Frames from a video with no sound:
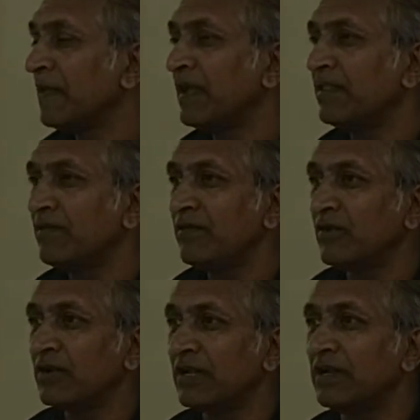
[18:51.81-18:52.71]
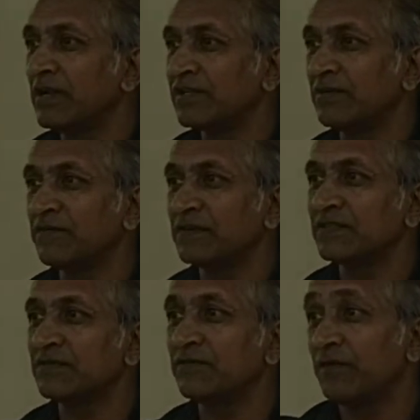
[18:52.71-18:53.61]
and then we have got an induction
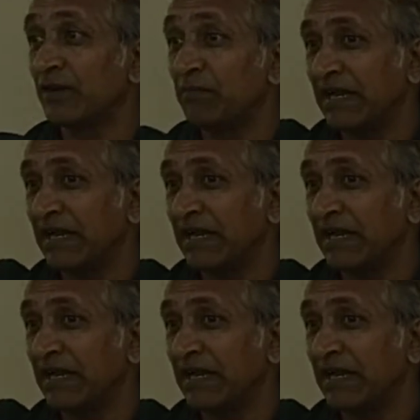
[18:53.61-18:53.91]
function for a